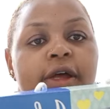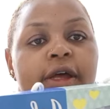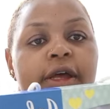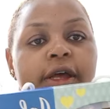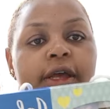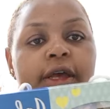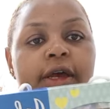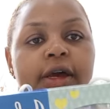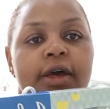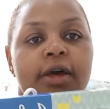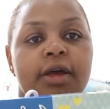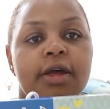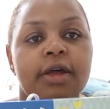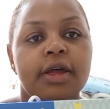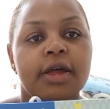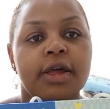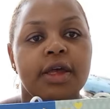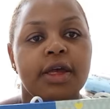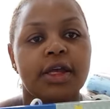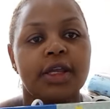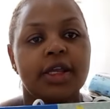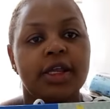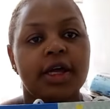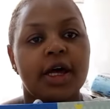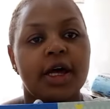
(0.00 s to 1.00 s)
yeah
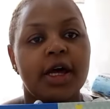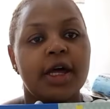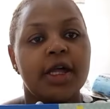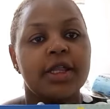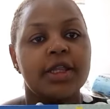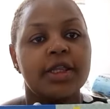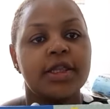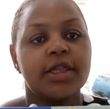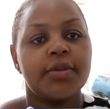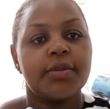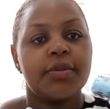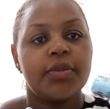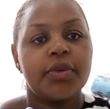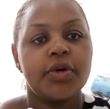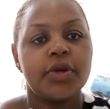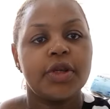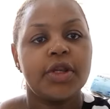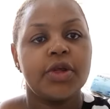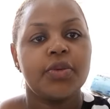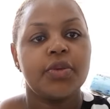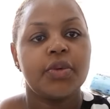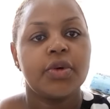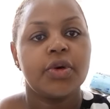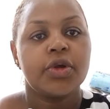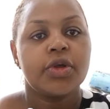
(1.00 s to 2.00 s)
it has the body
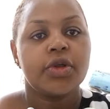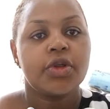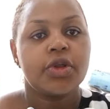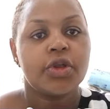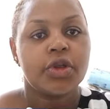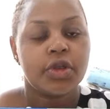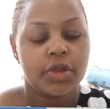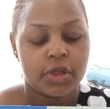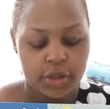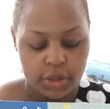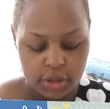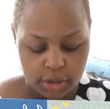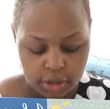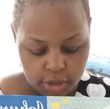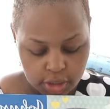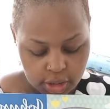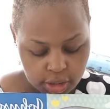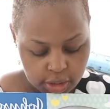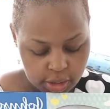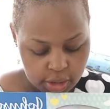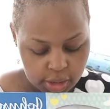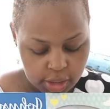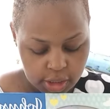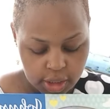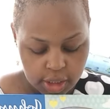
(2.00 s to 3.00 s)
wash
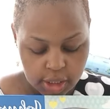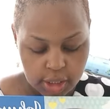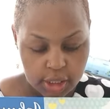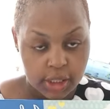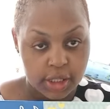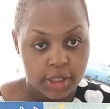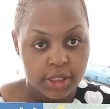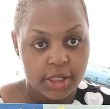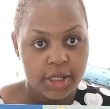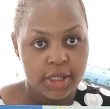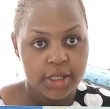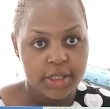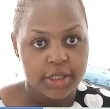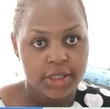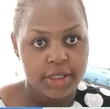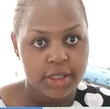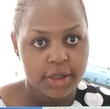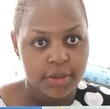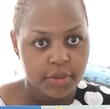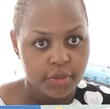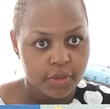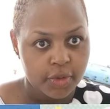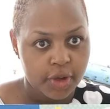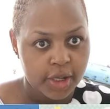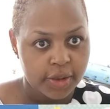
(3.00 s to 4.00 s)
here it has some
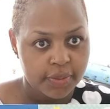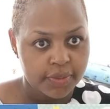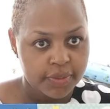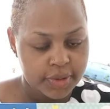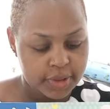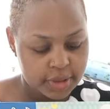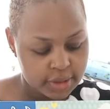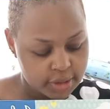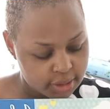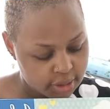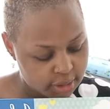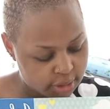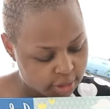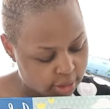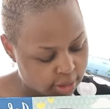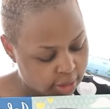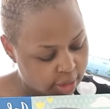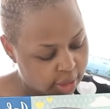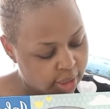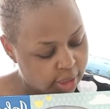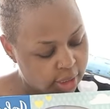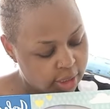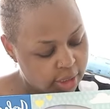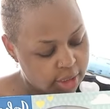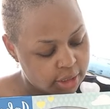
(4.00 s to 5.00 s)
wipes
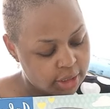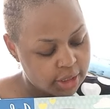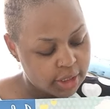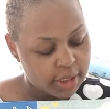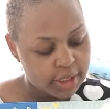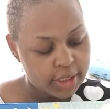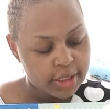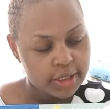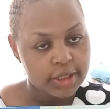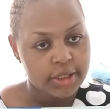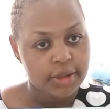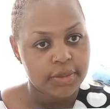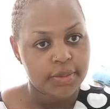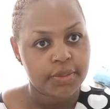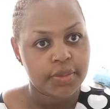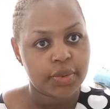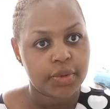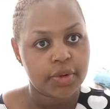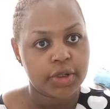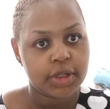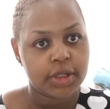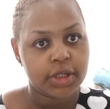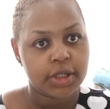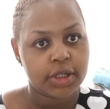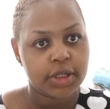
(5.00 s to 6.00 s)
it has a
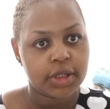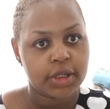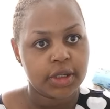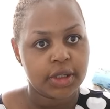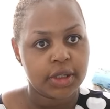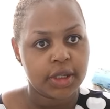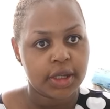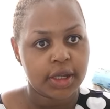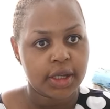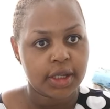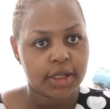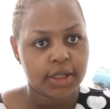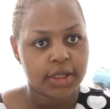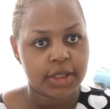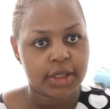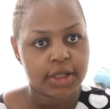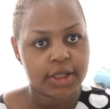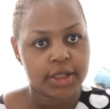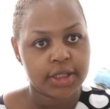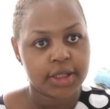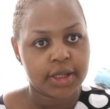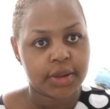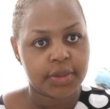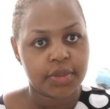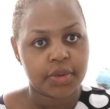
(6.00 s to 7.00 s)
body and these
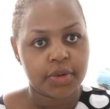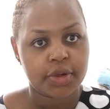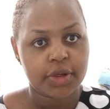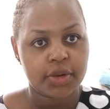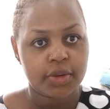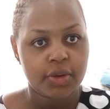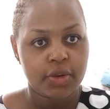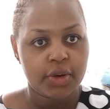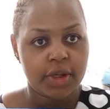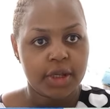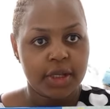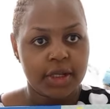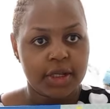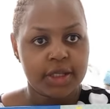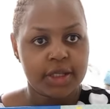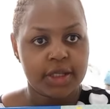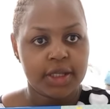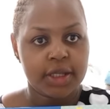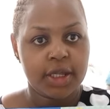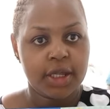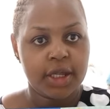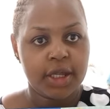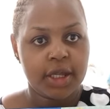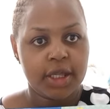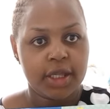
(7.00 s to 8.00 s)
are body oils
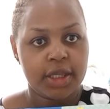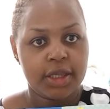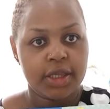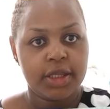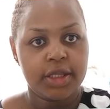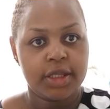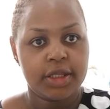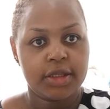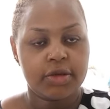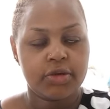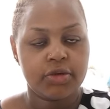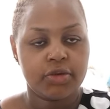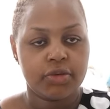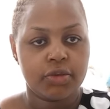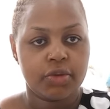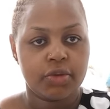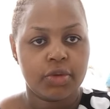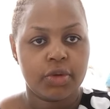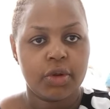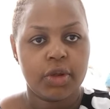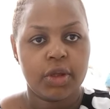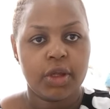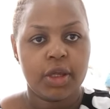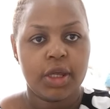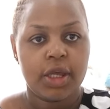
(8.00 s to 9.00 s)
these two
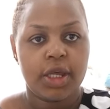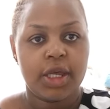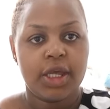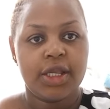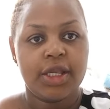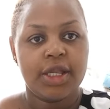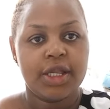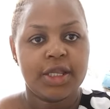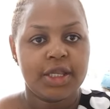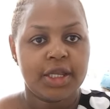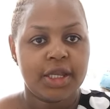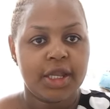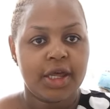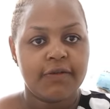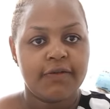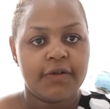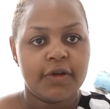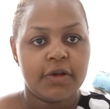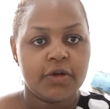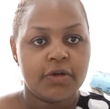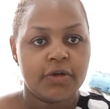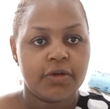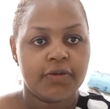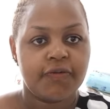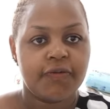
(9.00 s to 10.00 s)
it doesn't have a
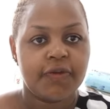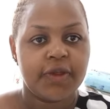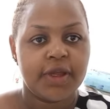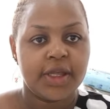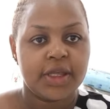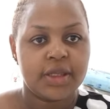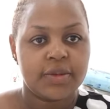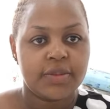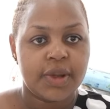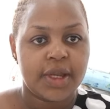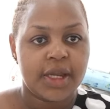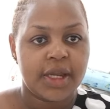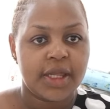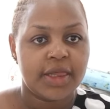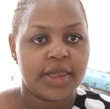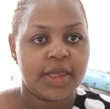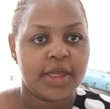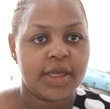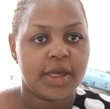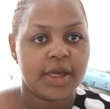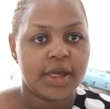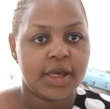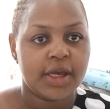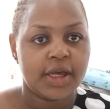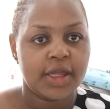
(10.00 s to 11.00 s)
lot of things but i
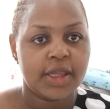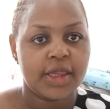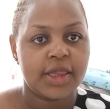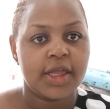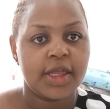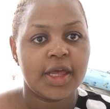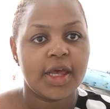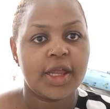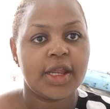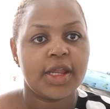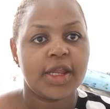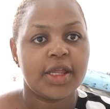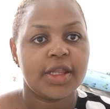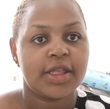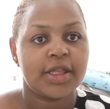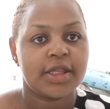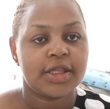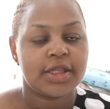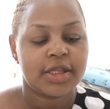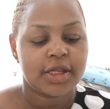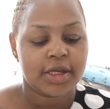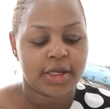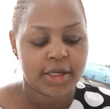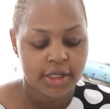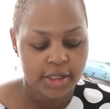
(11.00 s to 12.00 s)
think they are
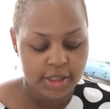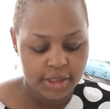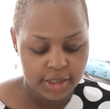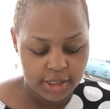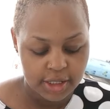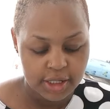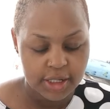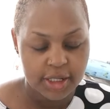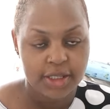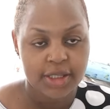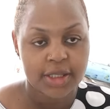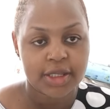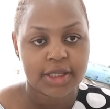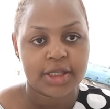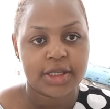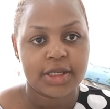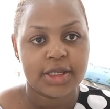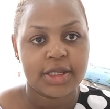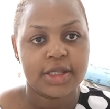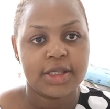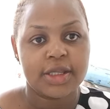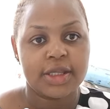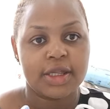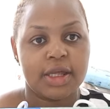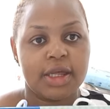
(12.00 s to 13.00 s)
necessary the
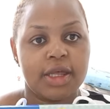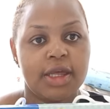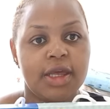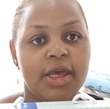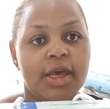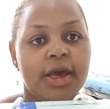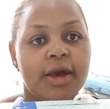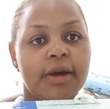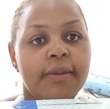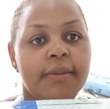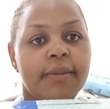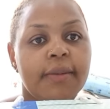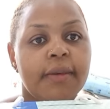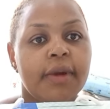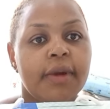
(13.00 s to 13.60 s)
necessities are here